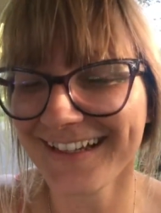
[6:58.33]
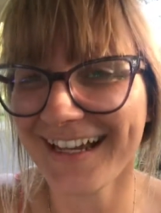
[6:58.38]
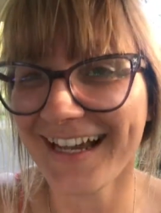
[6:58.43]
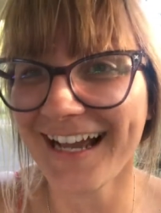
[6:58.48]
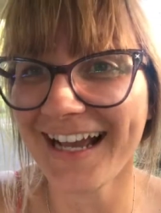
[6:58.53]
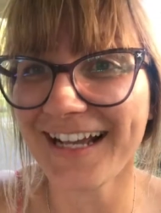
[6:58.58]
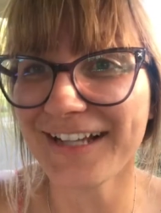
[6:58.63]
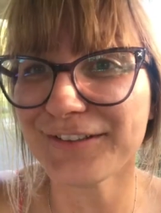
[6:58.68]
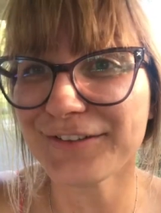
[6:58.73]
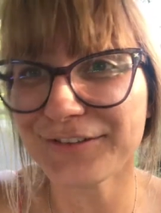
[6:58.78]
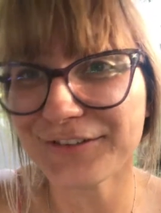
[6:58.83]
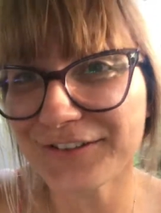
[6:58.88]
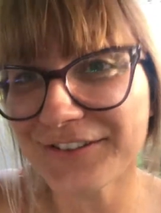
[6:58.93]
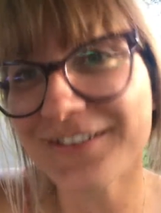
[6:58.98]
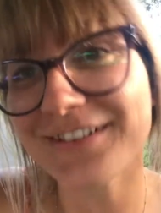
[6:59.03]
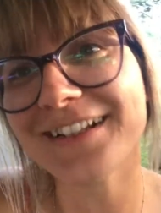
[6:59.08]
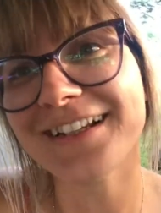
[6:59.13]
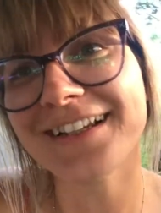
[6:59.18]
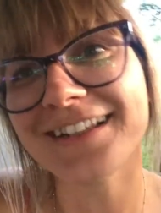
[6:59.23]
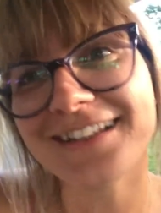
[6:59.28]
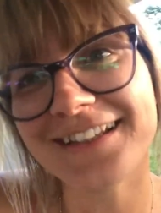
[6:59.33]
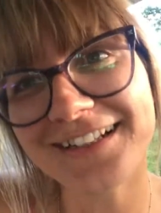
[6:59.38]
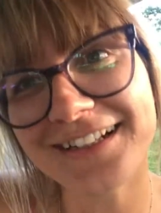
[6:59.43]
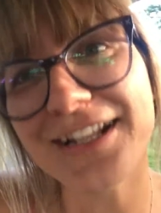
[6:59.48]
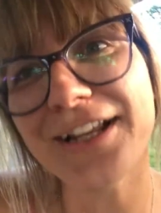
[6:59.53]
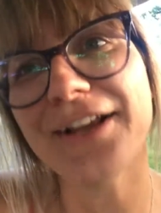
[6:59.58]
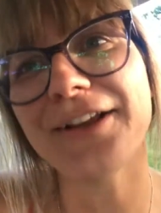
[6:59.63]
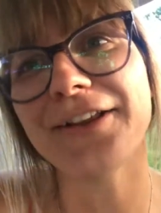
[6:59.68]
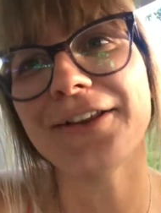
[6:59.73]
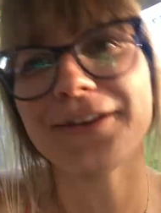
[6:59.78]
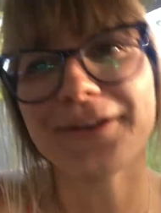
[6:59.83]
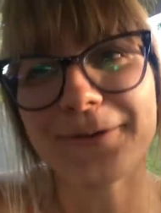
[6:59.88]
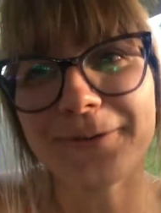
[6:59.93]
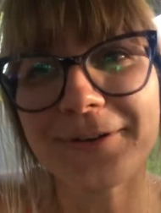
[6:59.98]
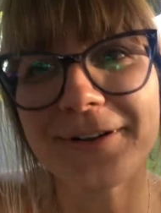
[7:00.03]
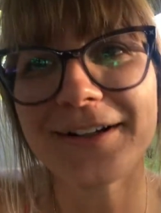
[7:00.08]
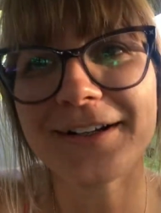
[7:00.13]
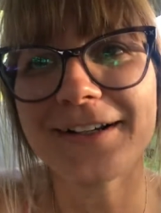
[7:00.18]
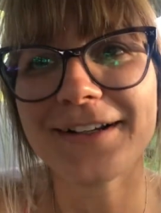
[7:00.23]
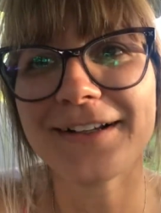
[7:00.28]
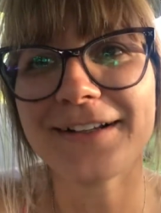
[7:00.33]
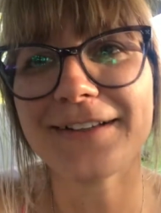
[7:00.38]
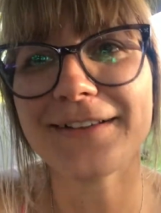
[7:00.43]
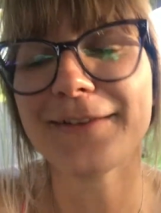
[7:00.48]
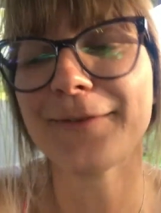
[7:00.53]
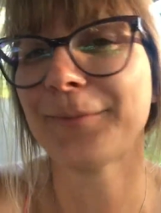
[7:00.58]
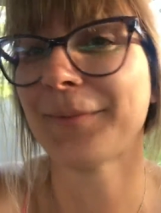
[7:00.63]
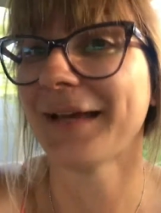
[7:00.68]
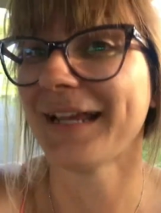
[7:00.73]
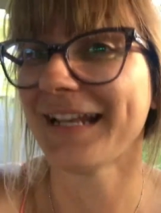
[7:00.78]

I should really know the words by